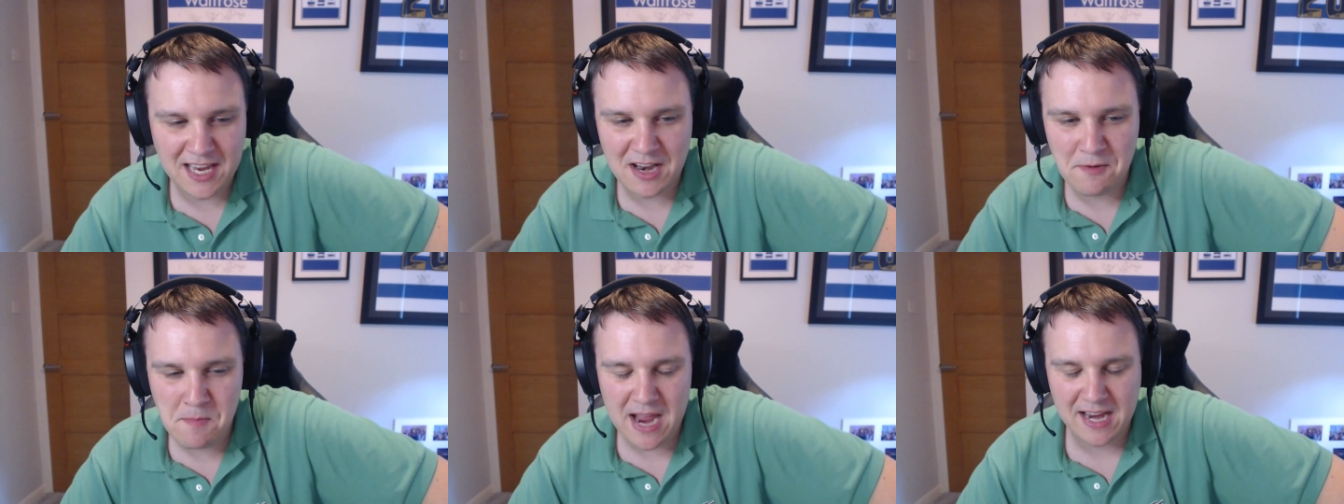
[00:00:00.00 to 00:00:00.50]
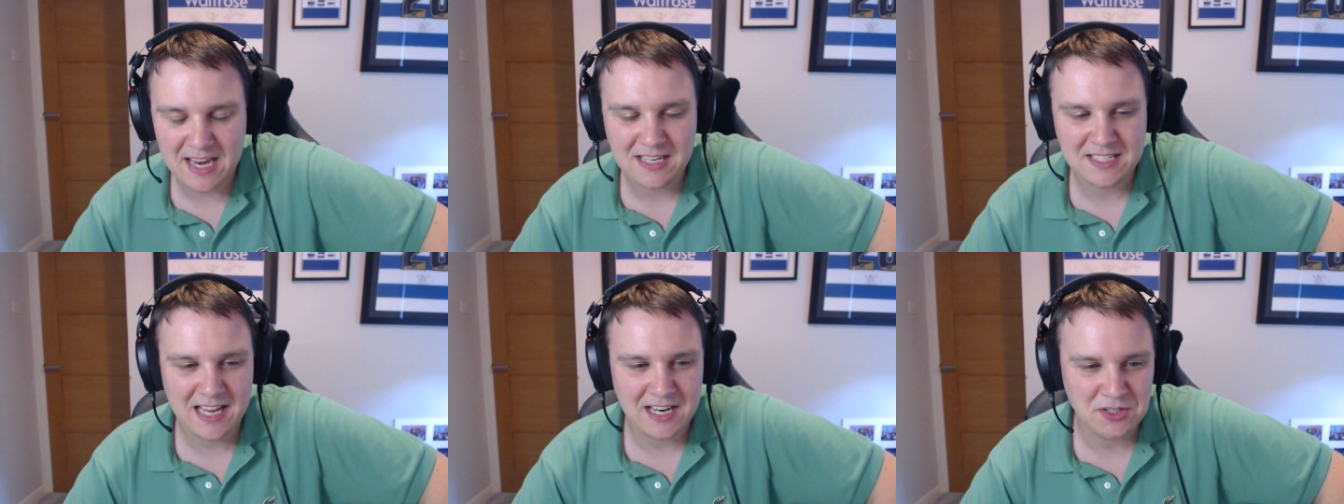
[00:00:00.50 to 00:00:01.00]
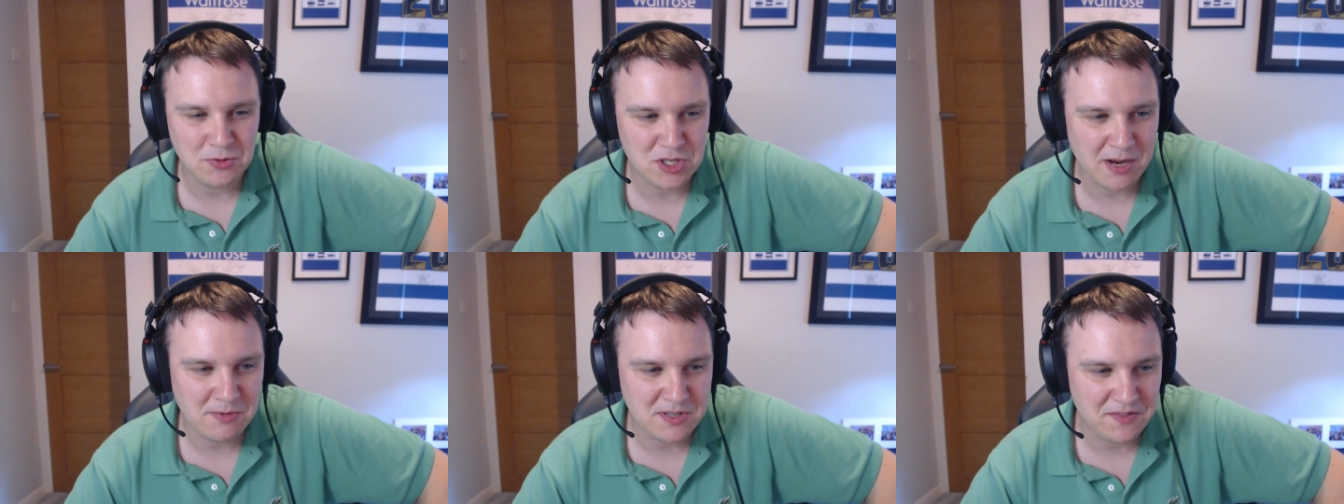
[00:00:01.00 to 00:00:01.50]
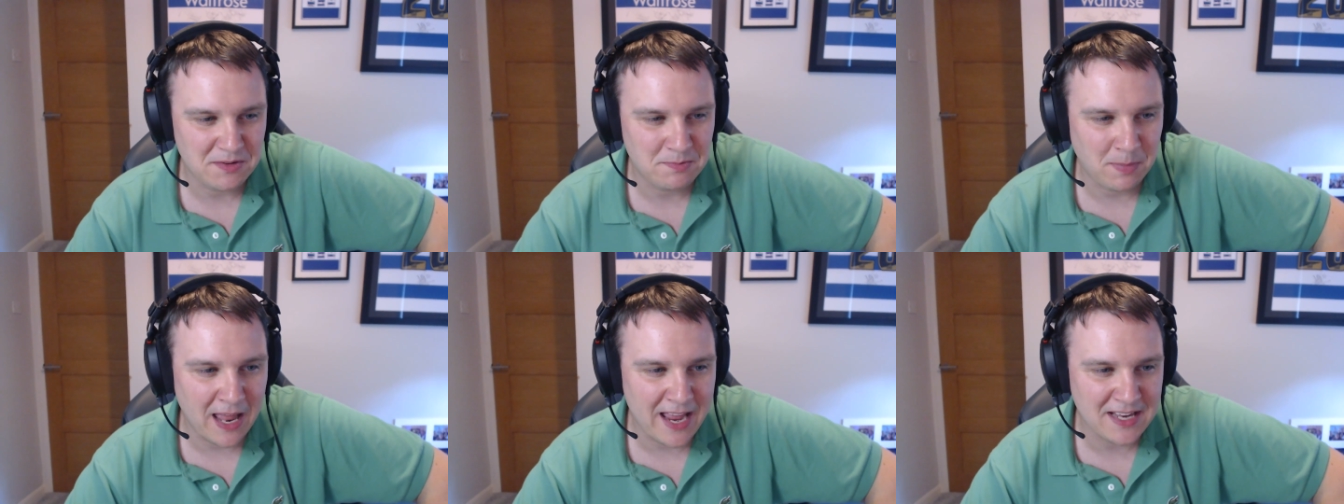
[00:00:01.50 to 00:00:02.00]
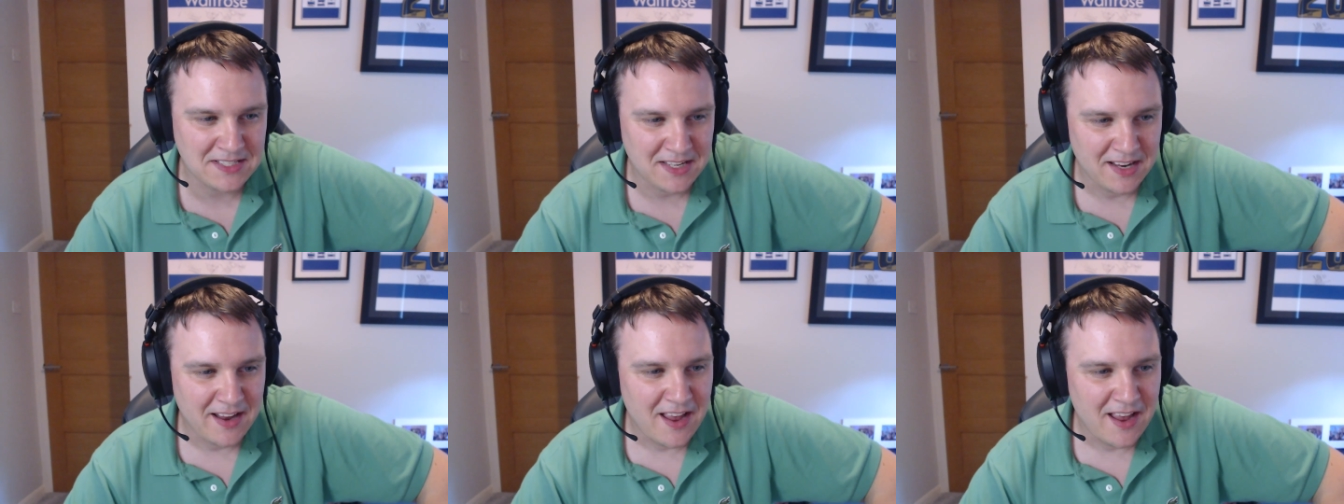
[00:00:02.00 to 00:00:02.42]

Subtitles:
again and back into the actual shapeshifter players,